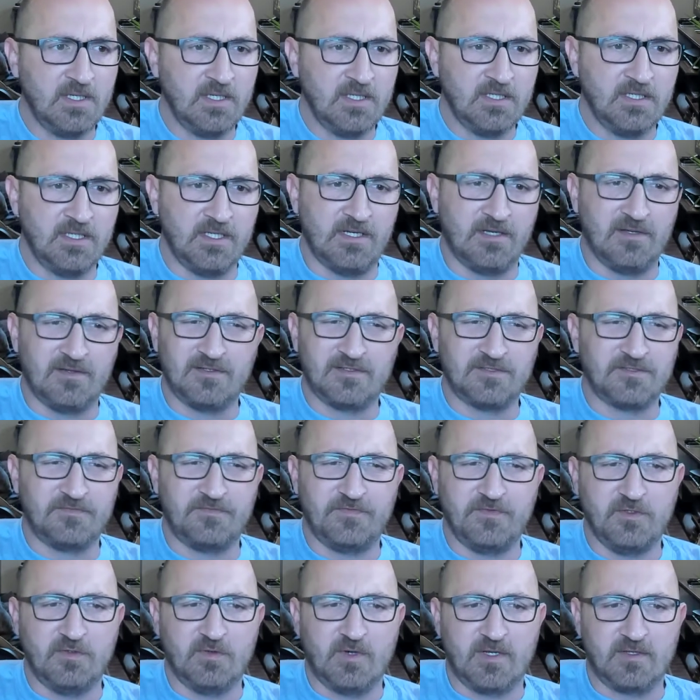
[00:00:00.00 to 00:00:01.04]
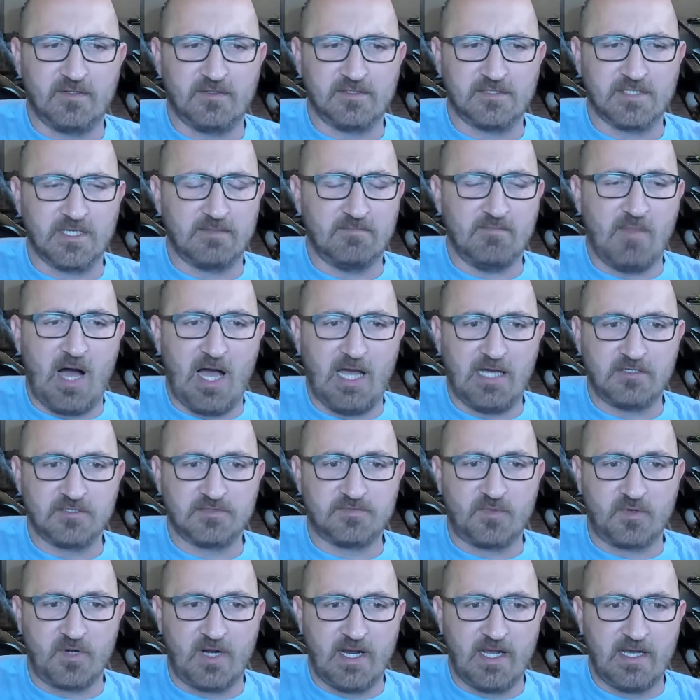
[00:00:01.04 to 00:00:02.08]
you know, there's a few others like Miles
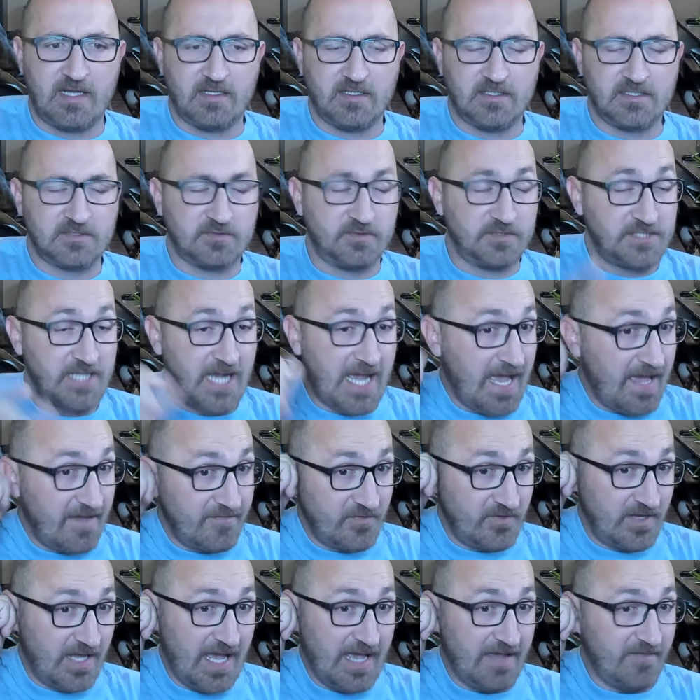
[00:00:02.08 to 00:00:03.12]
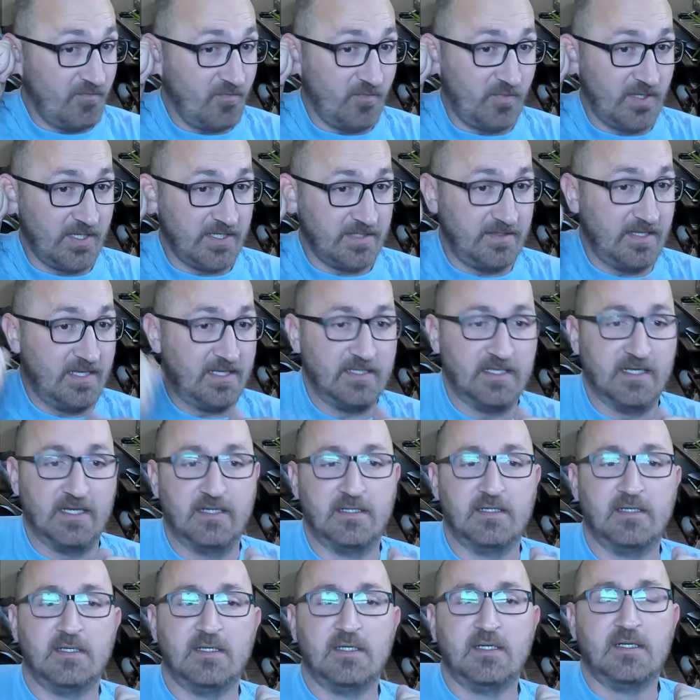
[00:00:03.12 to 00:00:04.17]
Morales, which I haven't I haven't played that yet.
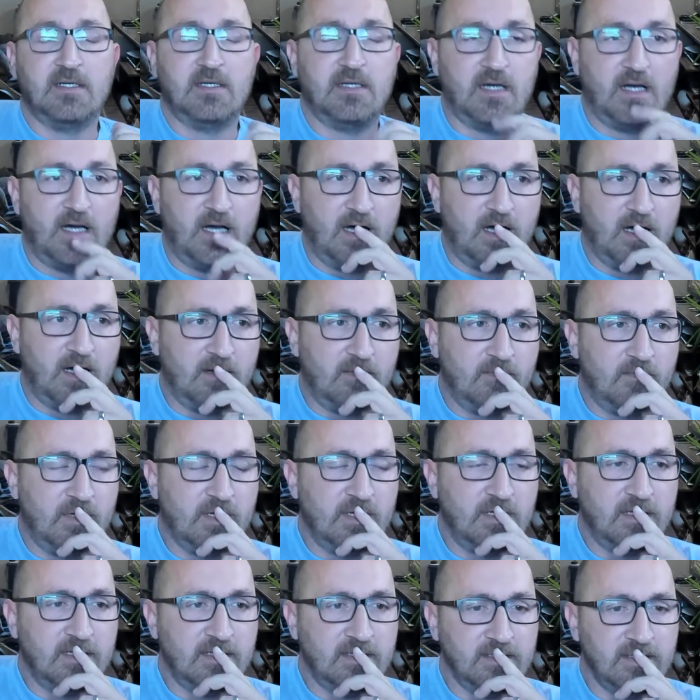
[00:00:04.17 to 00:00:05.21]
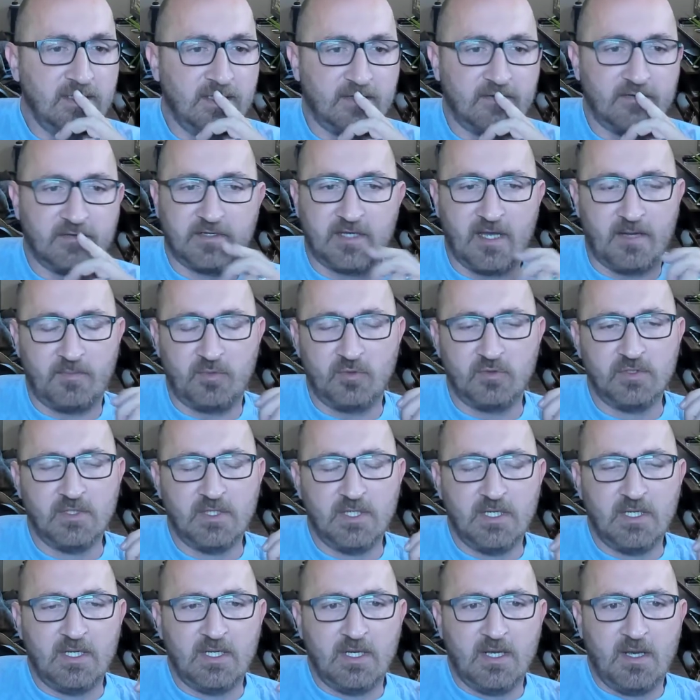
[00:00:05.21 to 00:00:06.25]
Um, you know, in a couple.
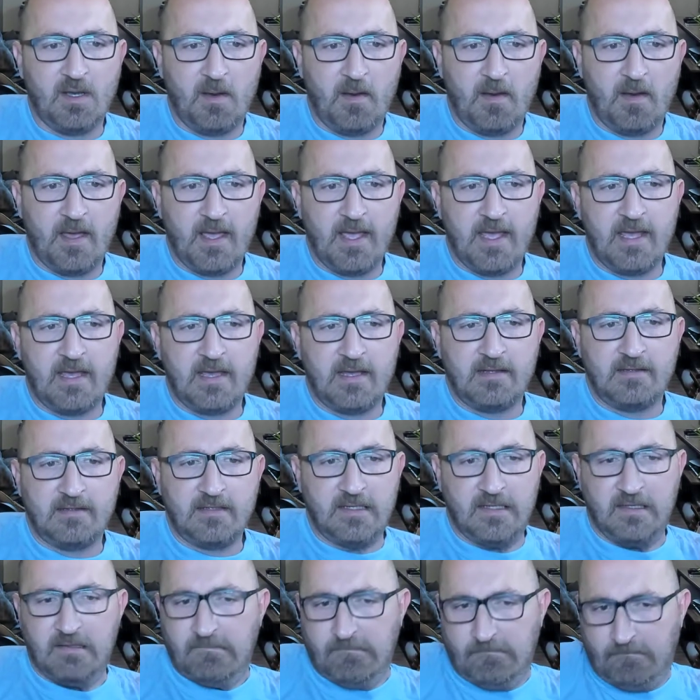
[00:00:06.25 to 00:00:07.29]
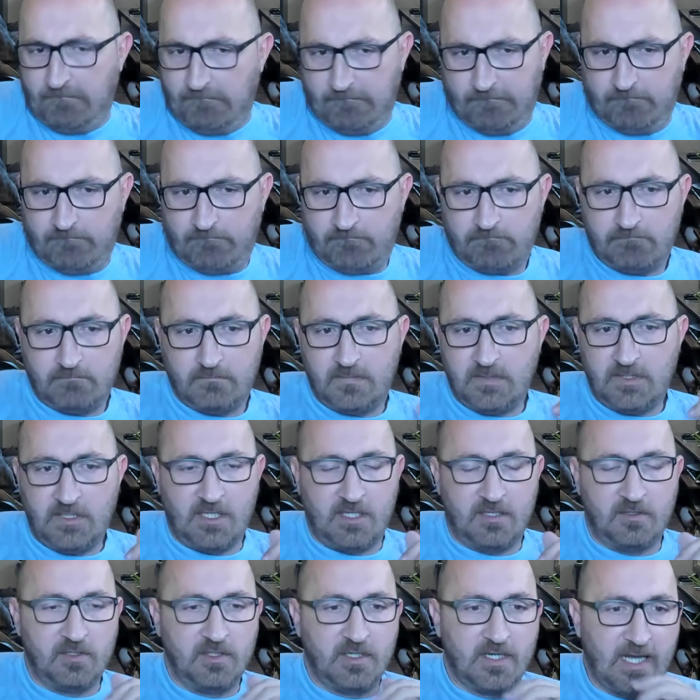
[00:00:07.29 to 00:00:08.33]
And, you
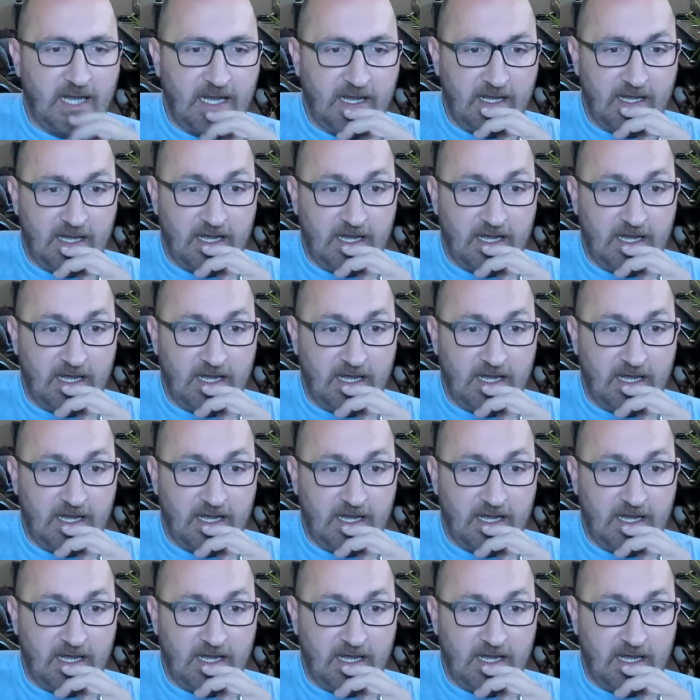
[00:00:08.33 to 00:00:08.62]
know, I,